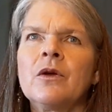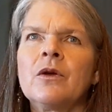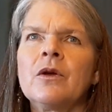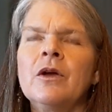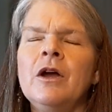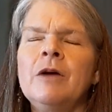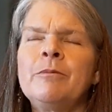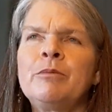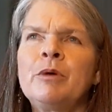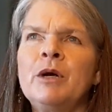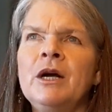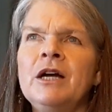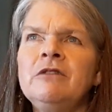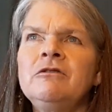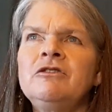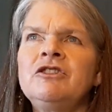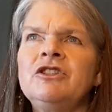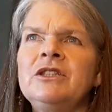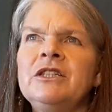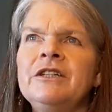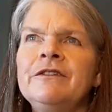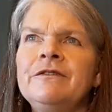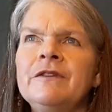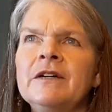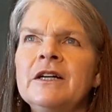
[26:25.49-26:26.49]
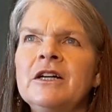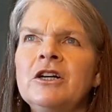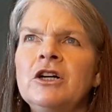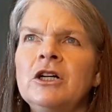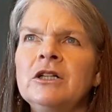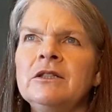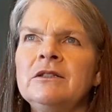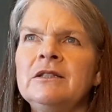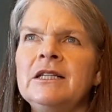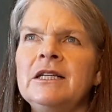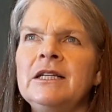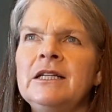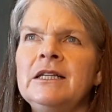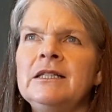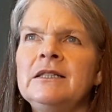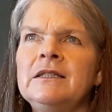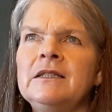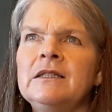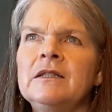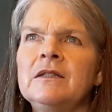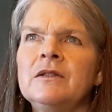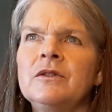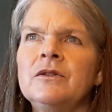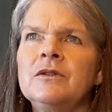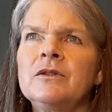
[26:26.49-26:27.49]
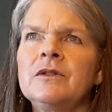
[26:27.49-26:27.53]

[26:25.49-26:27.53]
Approach difficulties,